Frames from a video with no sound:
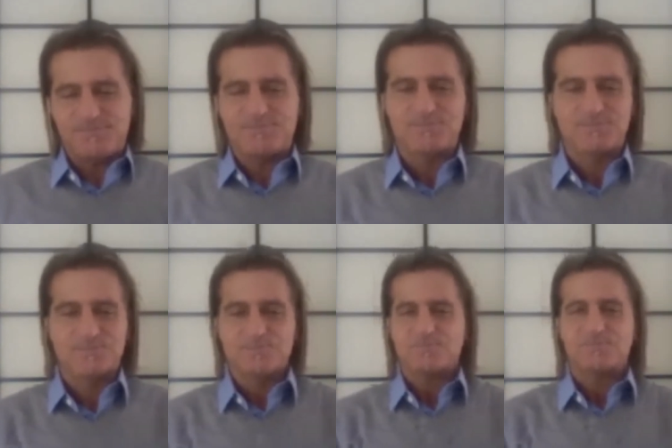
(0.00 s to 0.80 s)
we
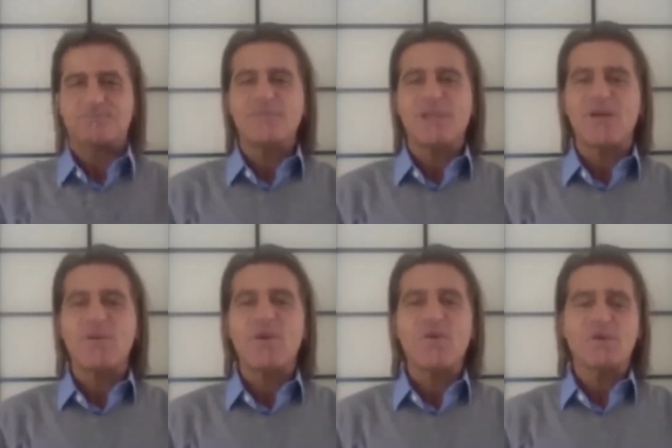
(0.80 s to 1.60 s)

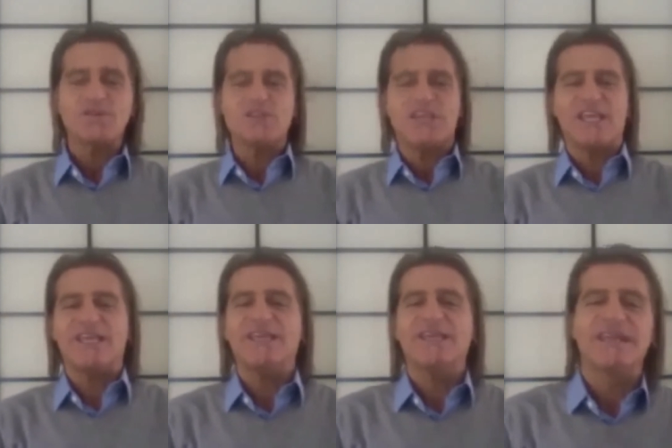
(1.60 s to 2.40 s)
will
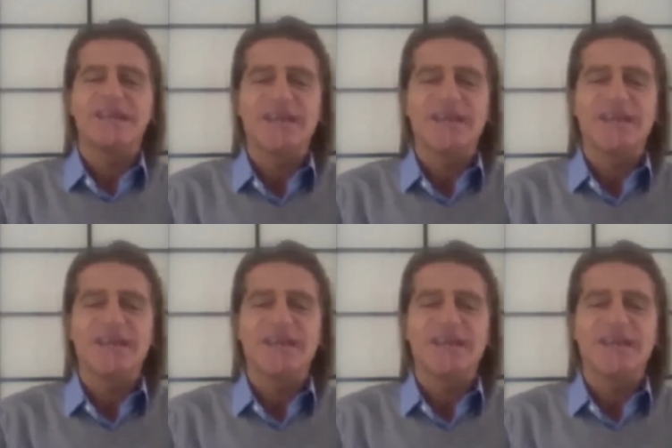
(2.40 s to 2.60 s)
see